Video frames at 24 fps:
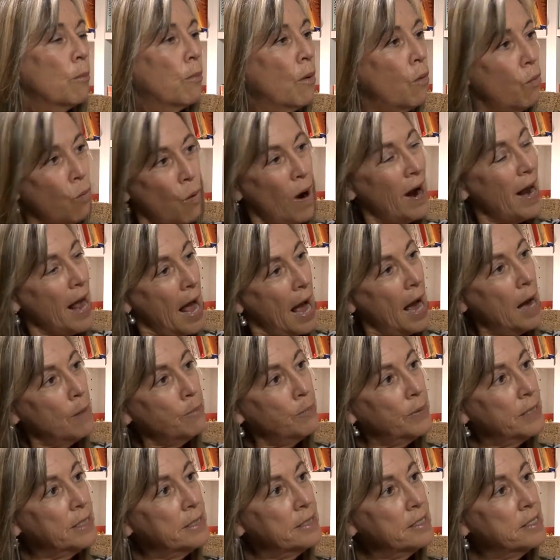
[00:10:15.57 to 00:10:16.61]
But what
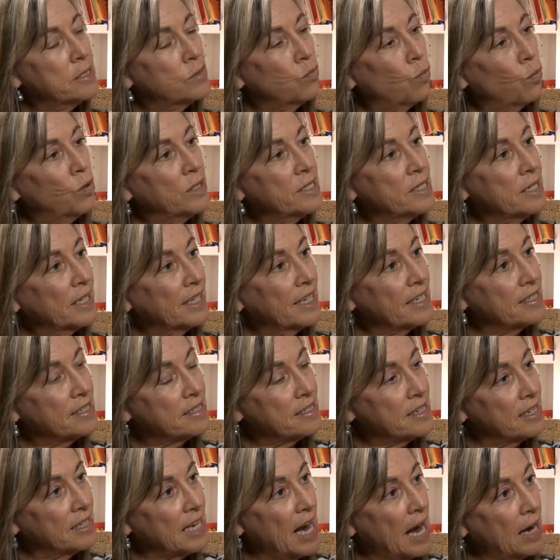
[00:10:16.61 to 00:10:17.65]
happens once it
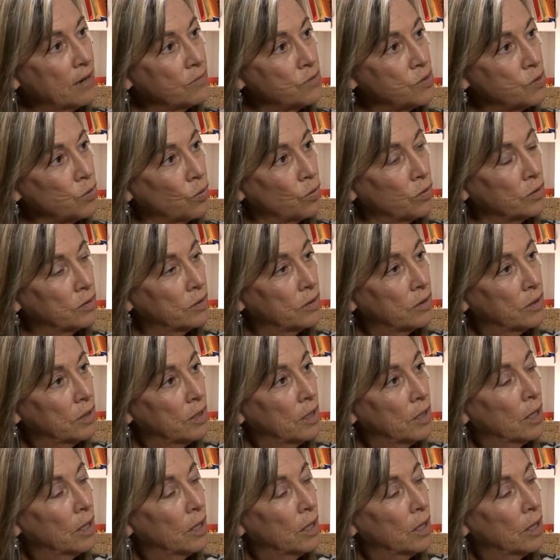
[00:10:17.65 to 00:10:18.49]
gets to the household?